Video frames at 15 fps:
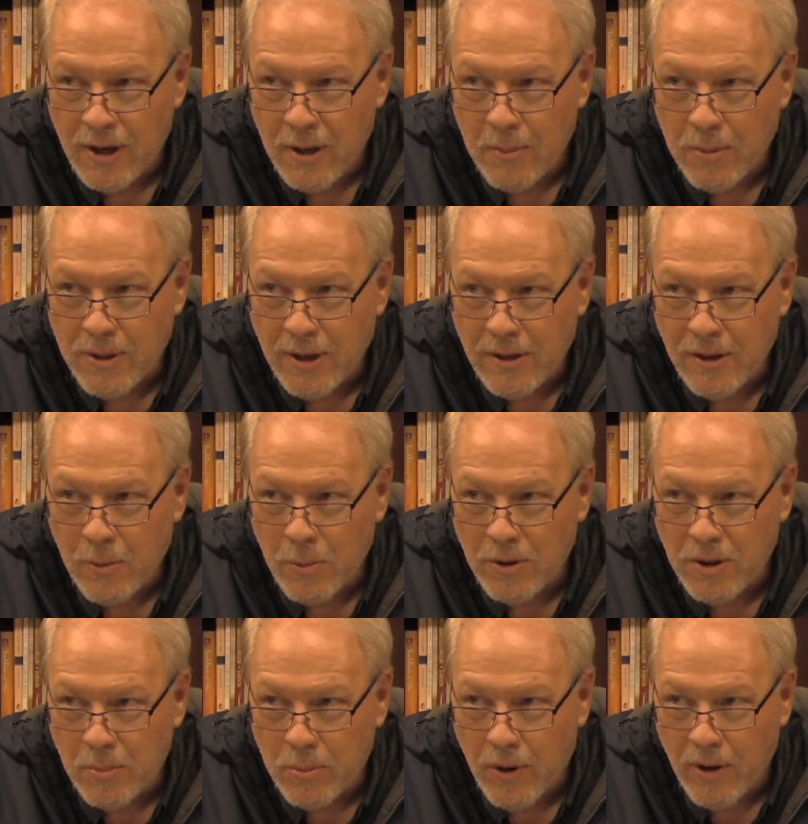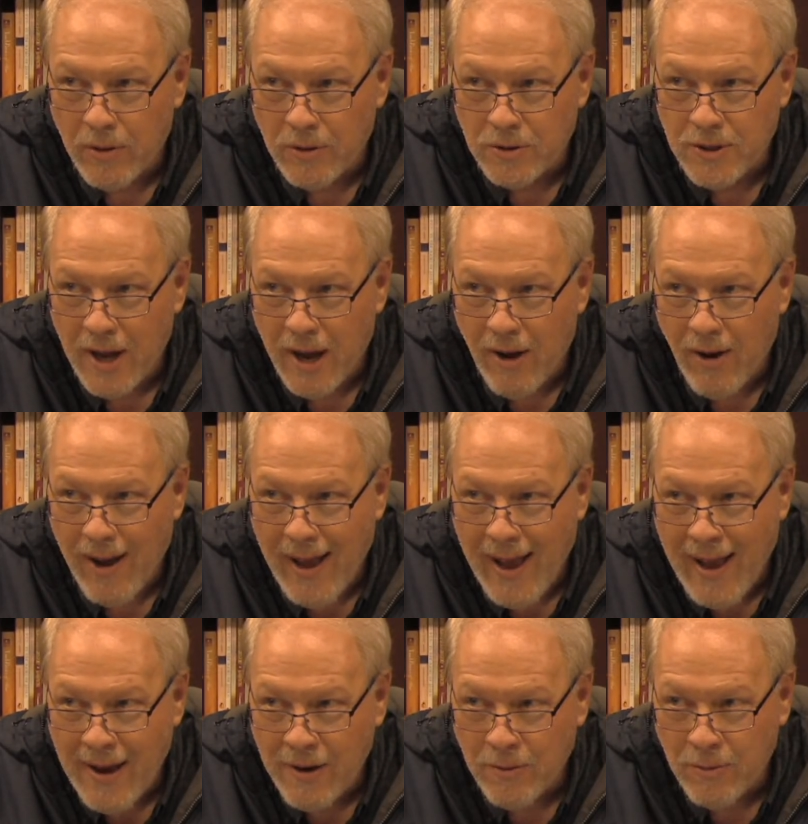particularly with the brothers, how
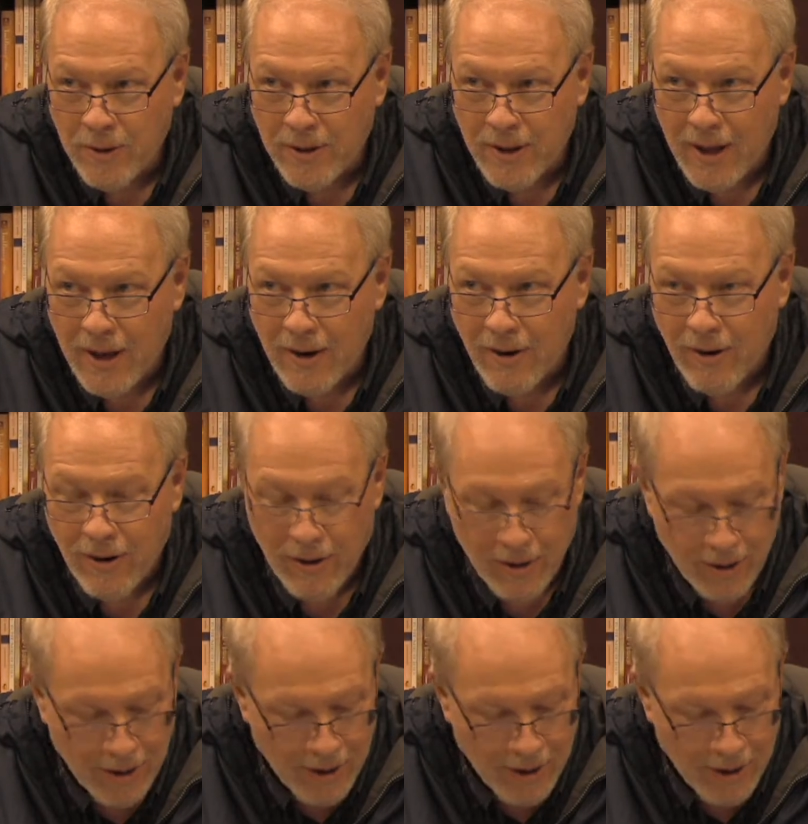angry they are.